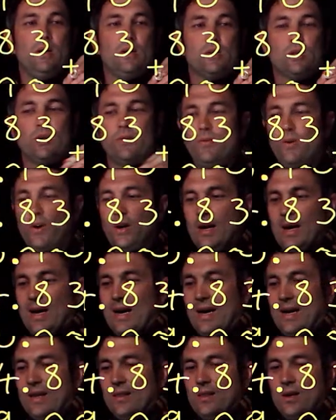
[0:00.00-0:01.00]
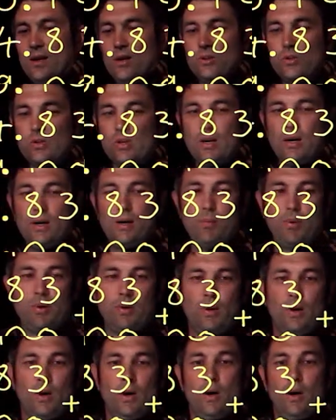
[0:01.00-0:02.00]
So if I add those
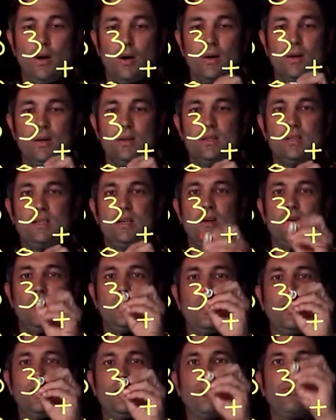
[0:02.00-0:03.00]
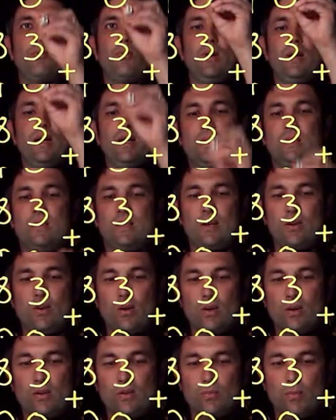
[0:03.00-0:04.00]
up, I get 0 add 3 add
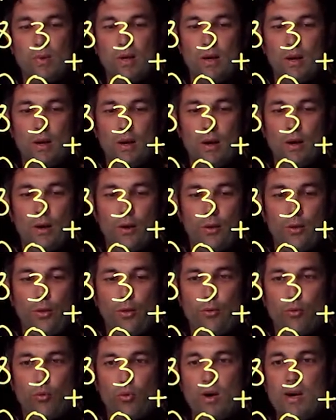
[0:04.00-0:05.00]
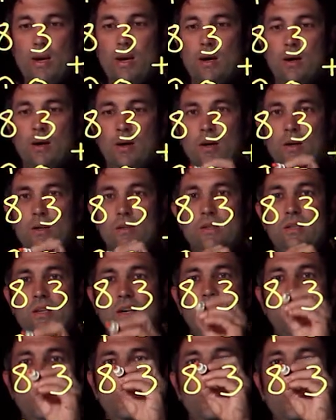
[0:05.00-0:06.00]
0 gives me 3,
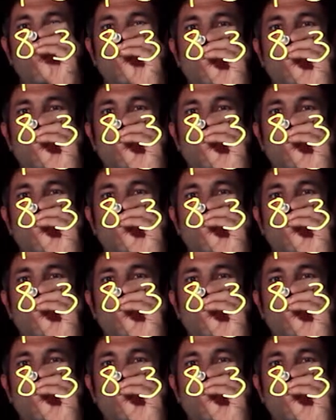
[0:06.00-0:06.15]
0